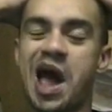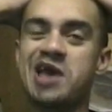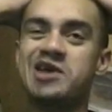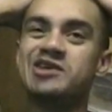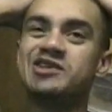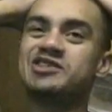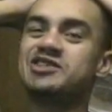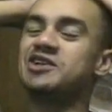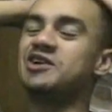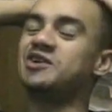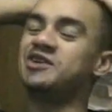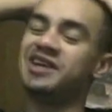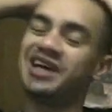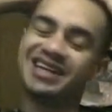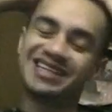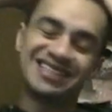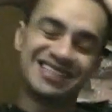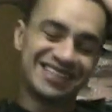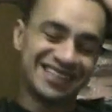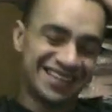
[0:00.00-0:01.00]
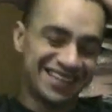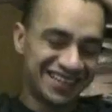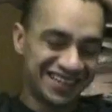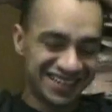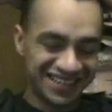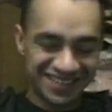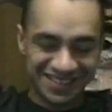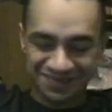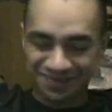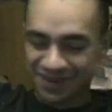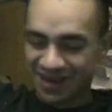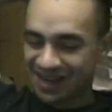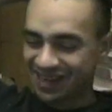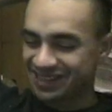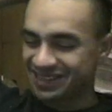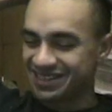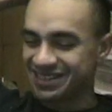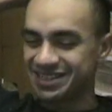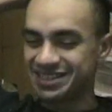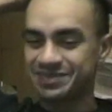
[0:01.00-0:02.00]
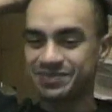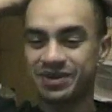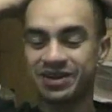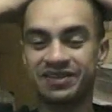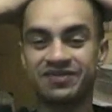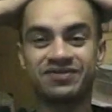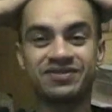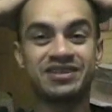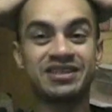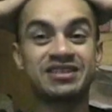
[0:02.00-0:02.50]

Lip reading: usually like to get into politics, but